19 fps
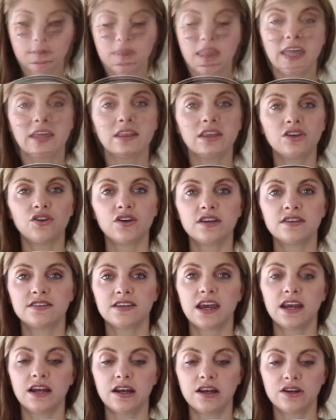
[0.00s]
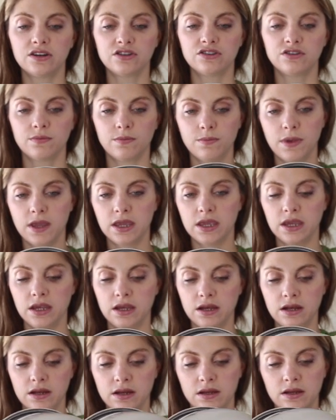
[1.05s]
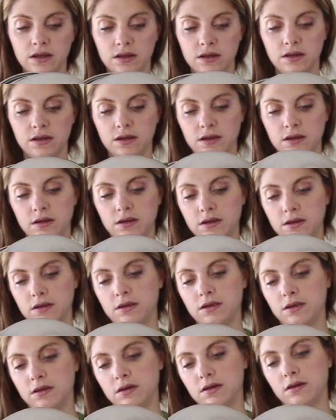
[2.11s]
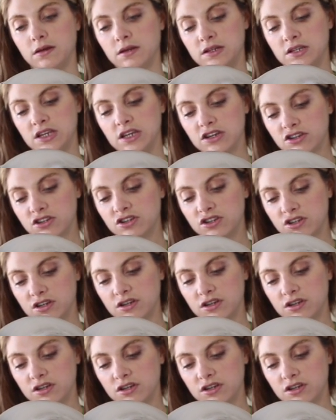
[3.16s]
lightly greased 8-inch baking dish.